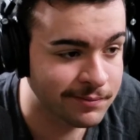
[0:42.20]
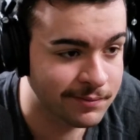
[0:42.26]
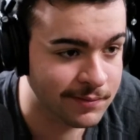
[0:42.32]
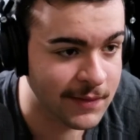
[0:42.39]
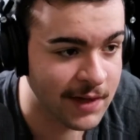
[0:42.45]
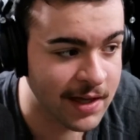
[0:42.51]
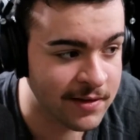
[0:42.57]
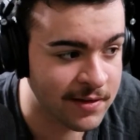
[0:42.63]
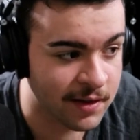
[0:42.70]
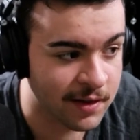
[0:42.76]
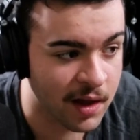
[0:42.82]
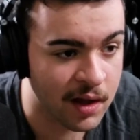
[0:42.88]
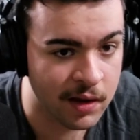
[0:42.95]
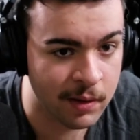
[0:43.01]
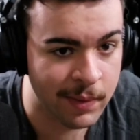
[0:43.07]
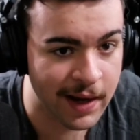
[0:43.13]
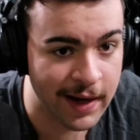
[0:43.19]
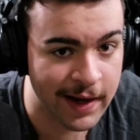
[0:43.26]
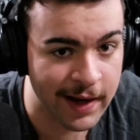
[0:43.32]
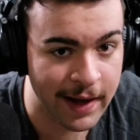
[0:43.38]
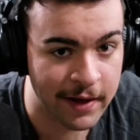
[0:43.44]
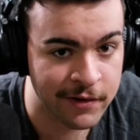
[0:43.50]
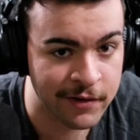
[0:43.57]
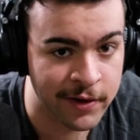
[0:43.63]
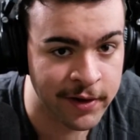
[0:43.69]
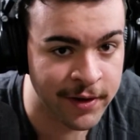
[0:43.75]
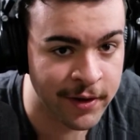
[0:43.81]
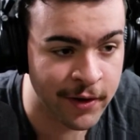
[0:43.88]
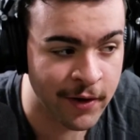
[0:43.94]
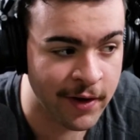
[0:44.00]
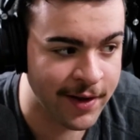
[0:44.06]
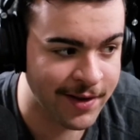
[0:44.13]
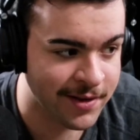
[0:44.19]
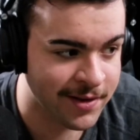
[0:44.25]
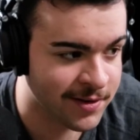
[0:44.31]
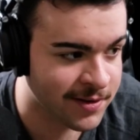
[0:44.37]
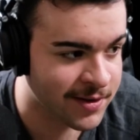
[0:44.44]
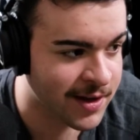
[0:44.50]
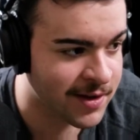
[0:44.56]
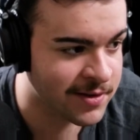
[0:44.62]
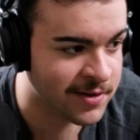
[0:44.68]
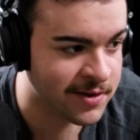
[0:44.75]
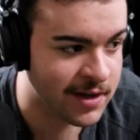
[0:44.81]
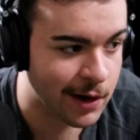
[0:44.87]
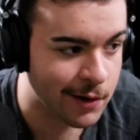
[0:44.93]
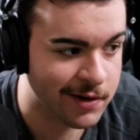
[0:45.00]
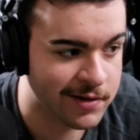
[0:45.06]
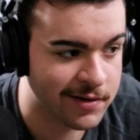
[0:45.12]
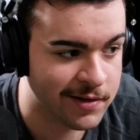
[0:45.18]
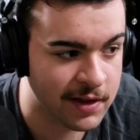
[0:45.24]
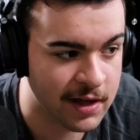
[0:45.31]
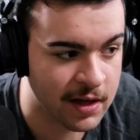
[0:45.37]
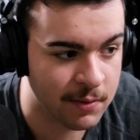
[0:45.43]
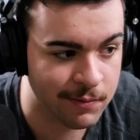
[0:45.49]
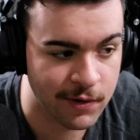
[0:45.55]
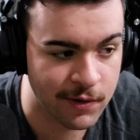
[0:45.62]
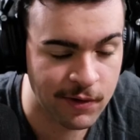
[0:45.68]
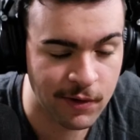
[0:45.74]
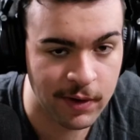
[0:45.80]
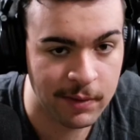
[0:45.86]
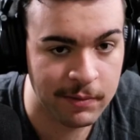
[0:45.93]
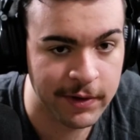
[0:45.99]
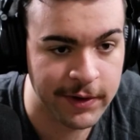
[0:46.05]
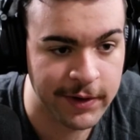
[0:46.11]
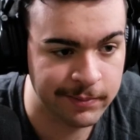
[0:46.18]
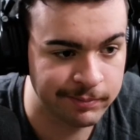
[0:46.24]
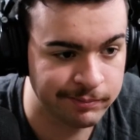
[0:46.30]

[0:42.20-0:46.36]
it's a lullaby, I guess you can call it. It says Sarah's theme, so I mean...